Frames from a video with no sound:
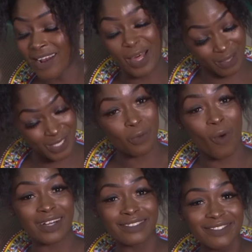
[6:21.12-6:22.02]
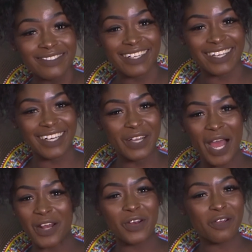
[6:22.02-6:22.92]
Now this one,
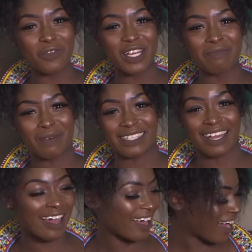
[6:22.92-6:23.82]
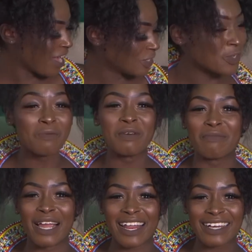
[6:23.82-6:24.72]
I don't know if we need Pastor Nganga to be
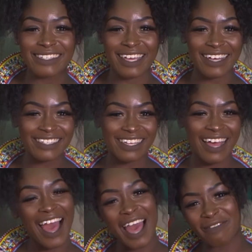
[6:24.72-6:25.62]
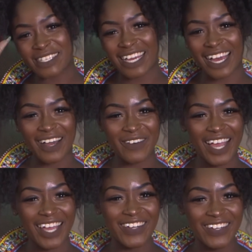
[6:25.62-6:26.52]
my next guest. Hi Pastor Nganga, where
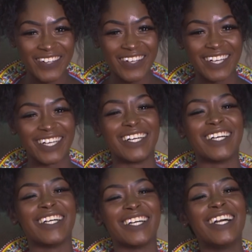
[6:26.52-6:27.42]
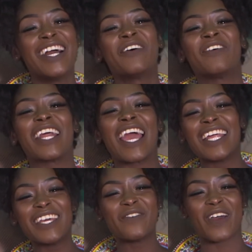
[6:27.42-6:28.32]
are you? But
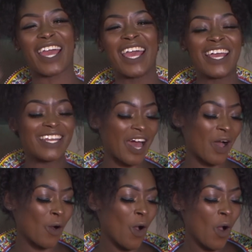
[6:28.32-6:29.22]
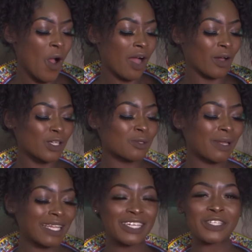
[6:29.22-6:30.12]
anyway, now
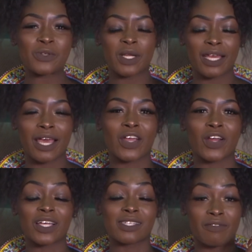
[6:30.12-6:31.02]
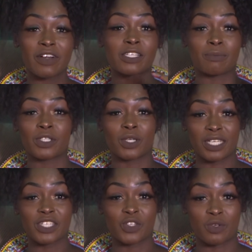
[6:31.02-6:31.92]
gospel industry in Kenya is a very special
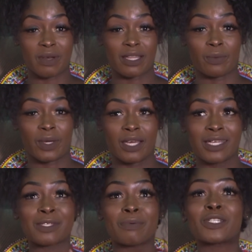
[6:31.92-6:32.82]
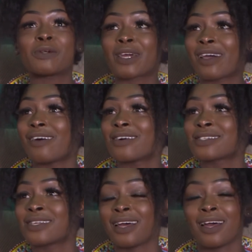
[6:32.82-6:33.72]
industry, by the way. Special because